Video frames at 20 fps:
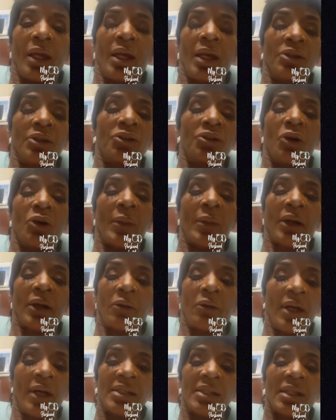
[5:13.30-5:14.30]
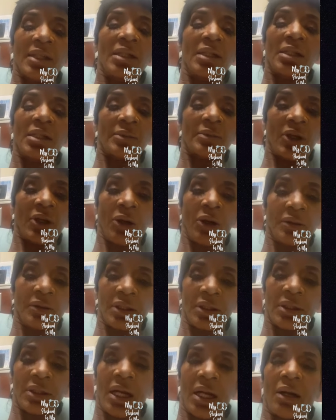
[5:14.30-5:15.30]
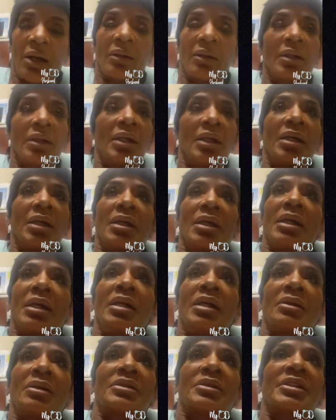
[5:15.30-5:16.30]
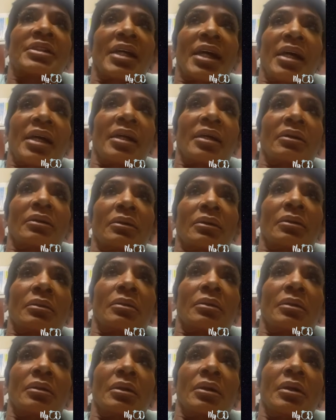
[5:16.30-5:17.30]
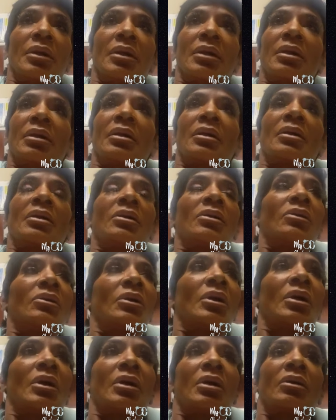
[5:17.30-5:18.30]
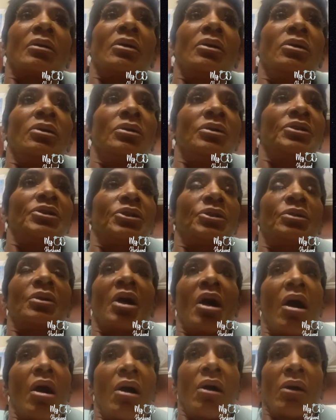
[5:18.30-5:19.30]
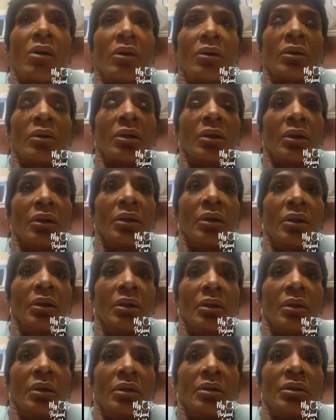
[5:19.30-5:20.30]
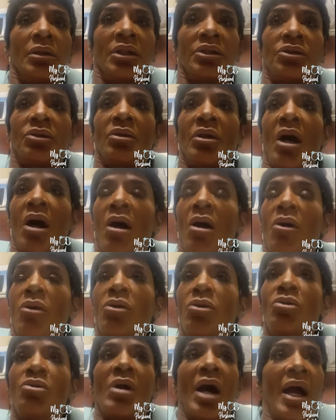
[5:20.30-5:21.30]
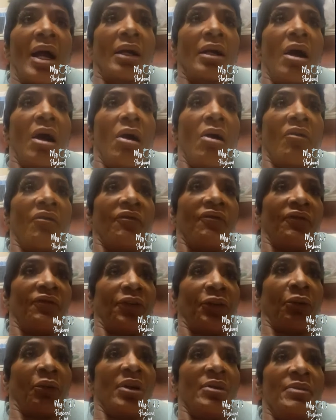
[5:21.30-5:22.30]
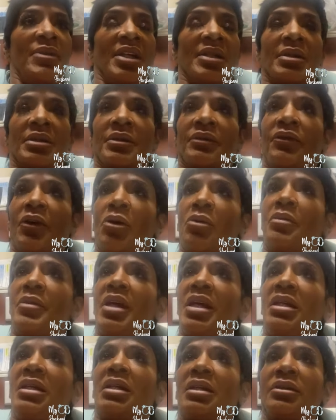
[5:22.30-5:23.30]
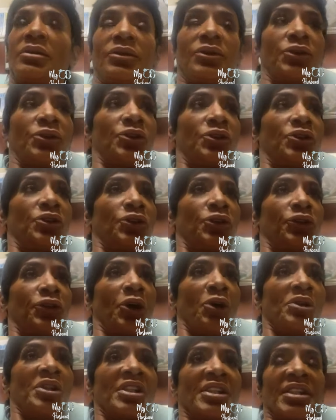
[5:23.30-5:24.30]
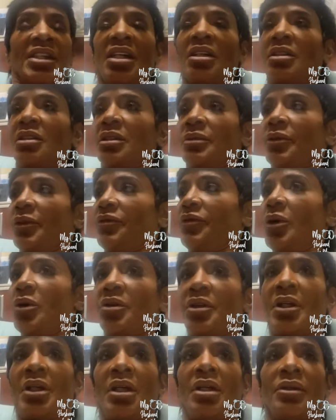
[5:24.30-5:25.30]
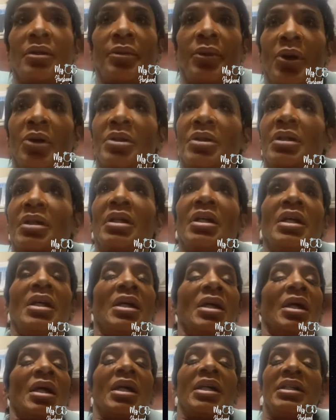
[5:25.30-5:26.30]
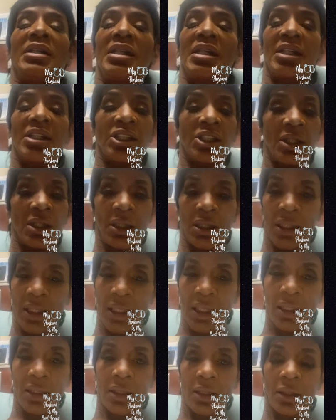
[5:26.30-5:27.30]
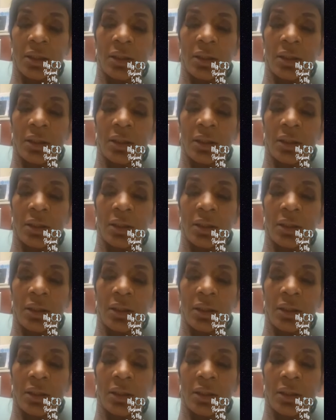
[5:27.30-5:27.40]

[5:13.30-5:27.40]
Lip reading: And you know my crazy husband, Ernest, y'all, he gonna say, who'd you call? Did you call, who got called 3 minutes before me and 30 seconds before the other person? Initially,